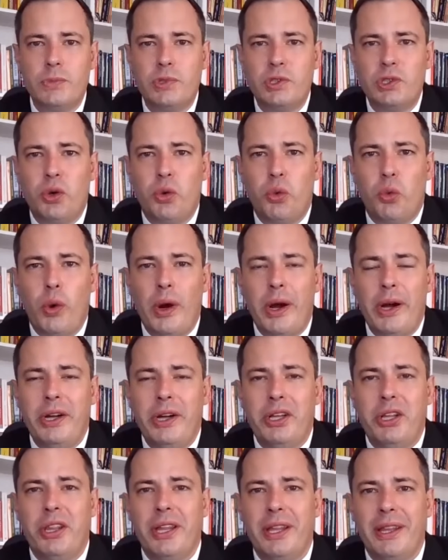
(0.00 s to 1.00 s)
So where
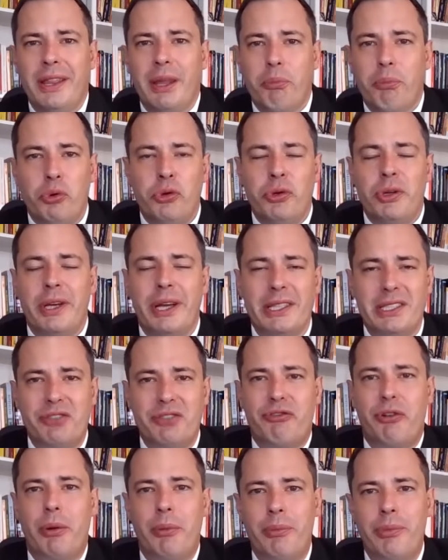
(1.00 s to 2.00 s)
do you think that Putin gets it
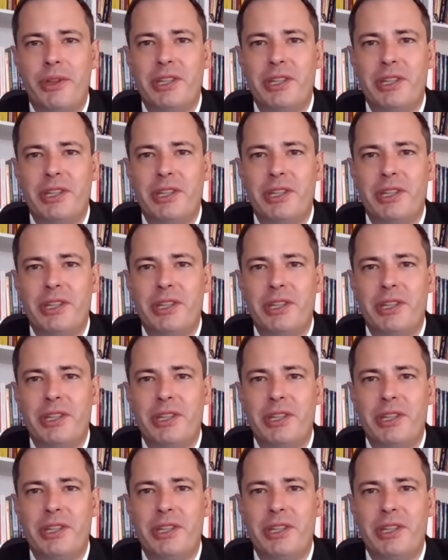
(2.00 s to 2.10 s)
from?